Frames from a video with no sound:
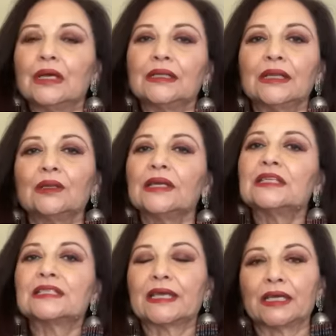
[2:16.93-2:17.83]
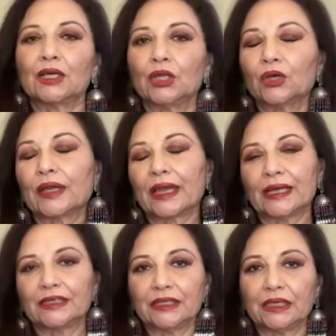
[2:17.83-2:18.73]
now let's take a look
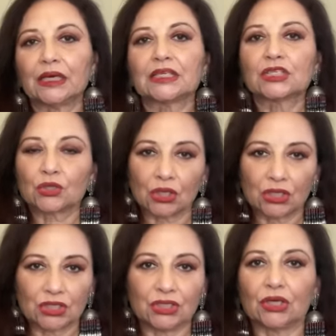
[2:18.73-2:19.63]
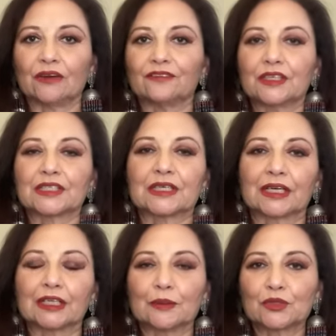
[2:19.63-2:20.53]
at the astrology of this
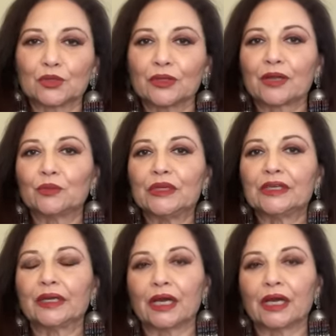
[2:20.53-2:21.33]
eclipse so that we can